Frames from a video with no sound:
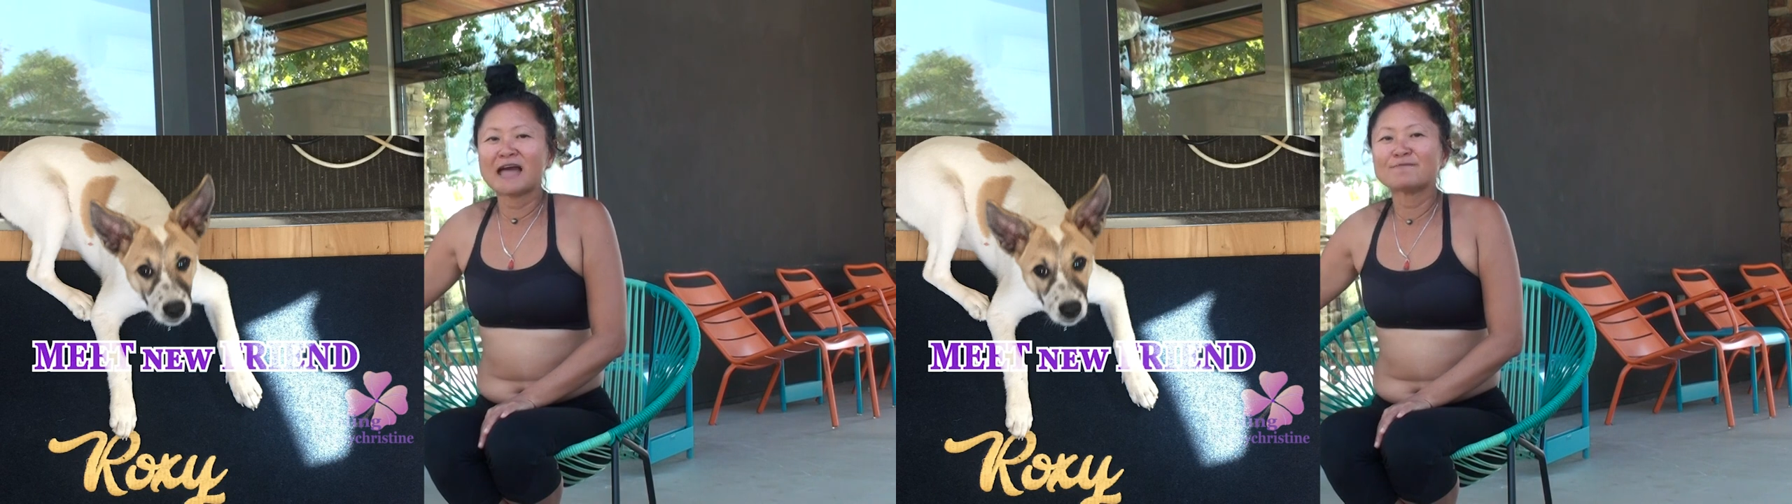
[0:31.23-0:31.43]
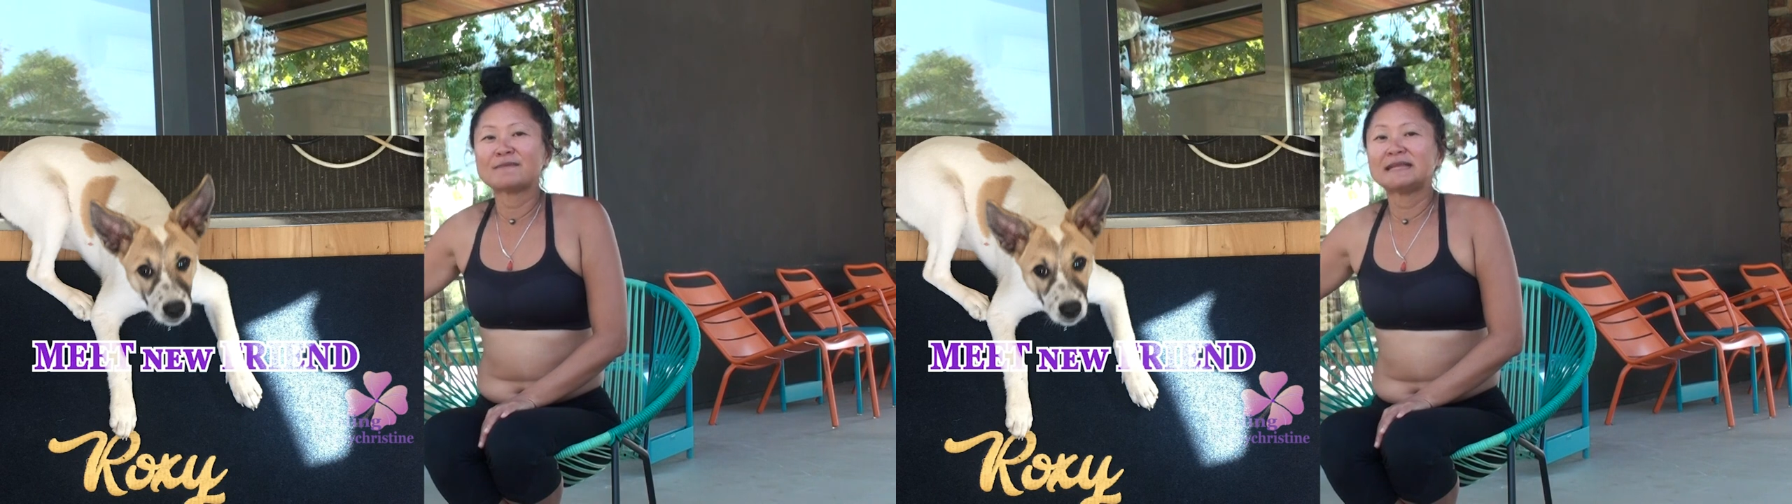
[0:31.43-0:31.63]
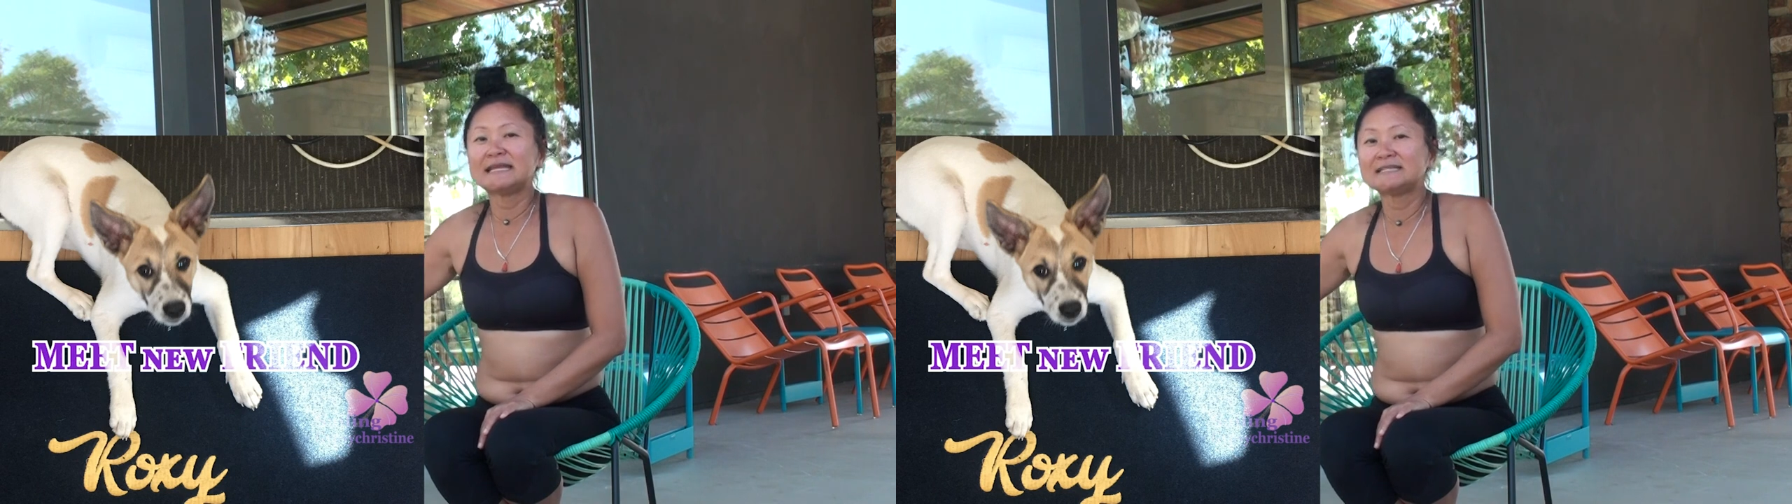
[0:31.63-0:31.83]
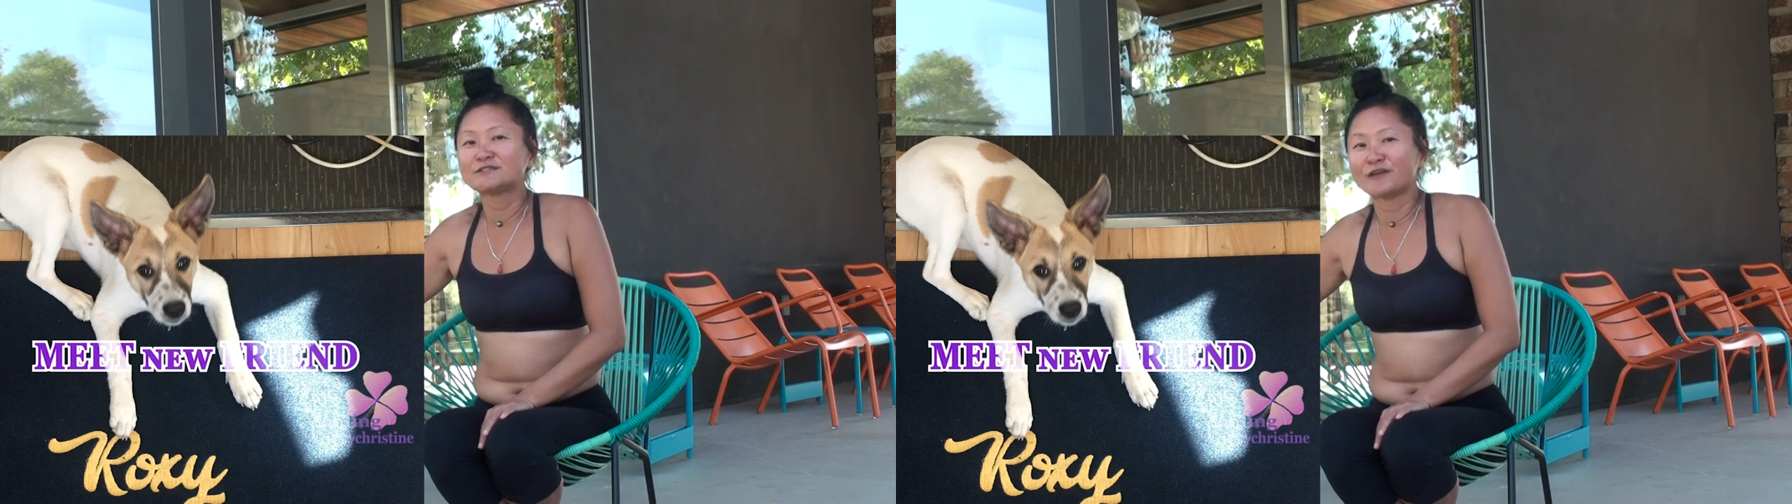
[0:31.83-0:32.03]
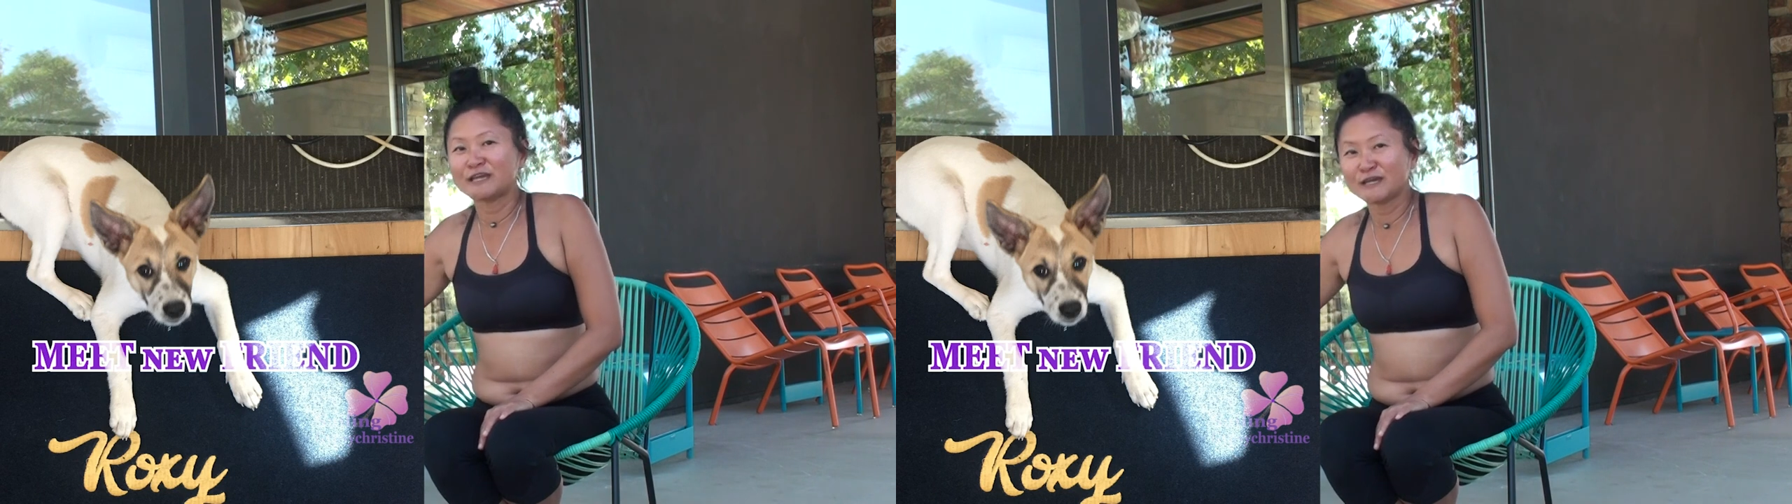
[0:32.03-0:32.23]
have my
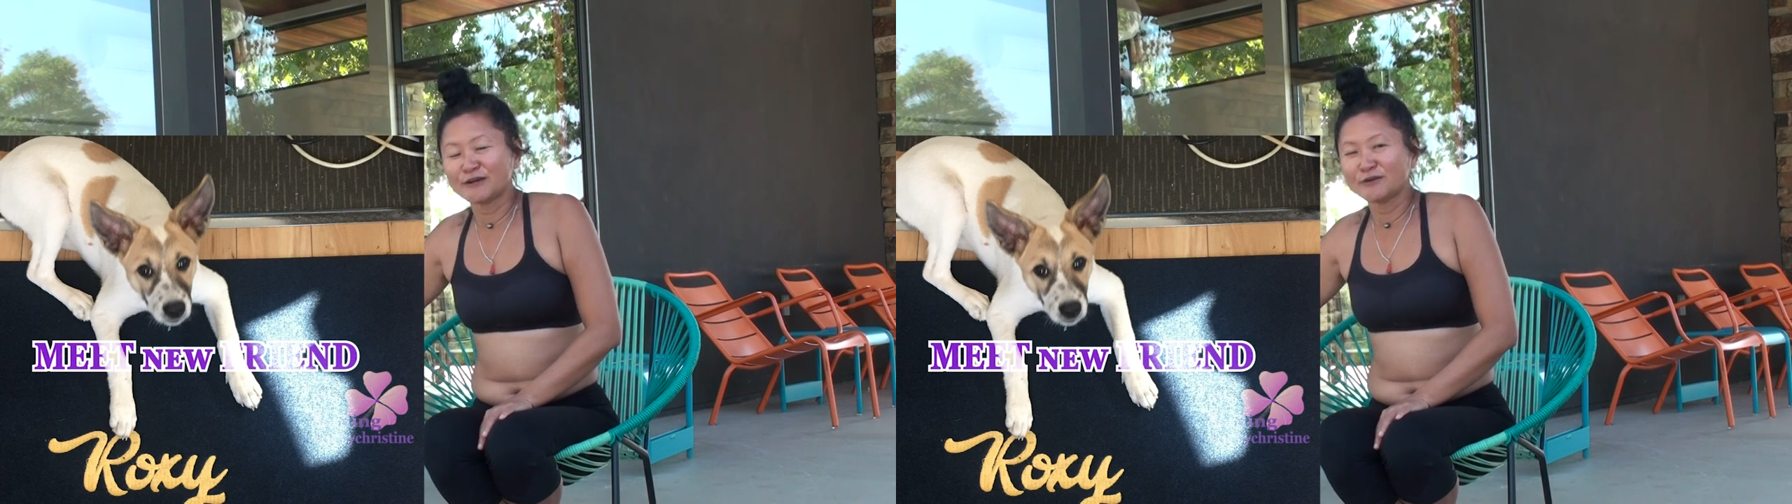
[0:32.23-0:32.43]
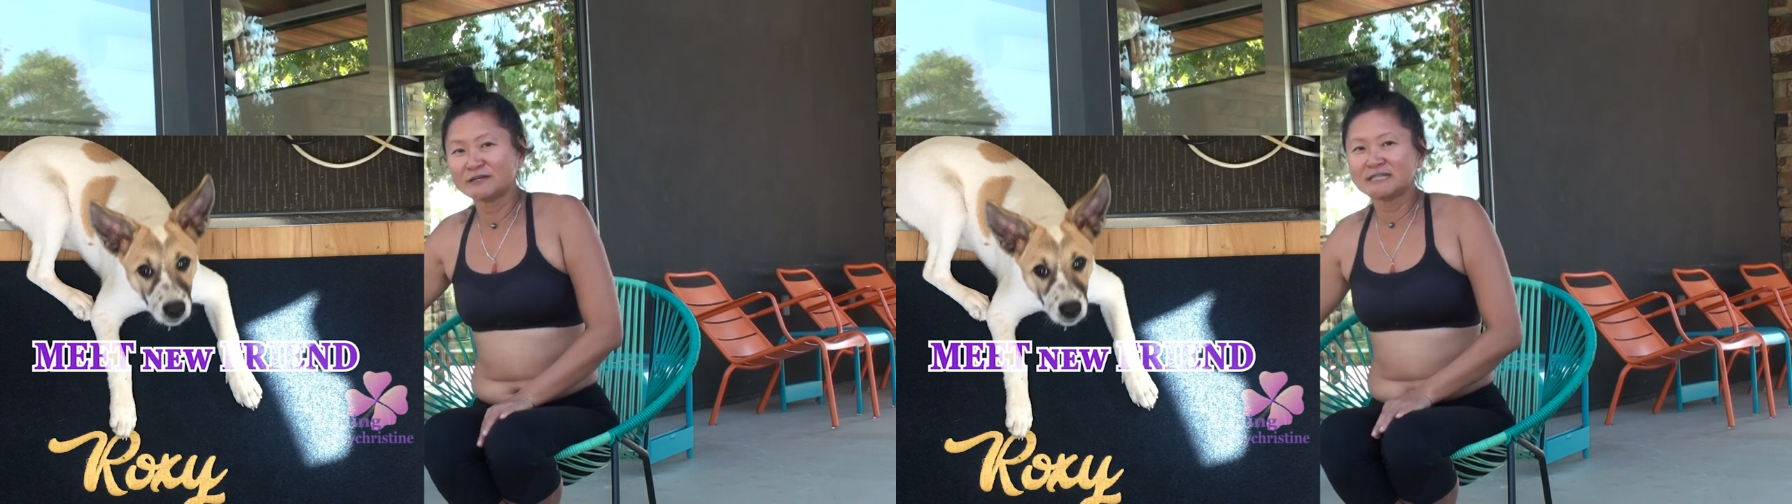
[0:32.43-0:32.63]
niece right here.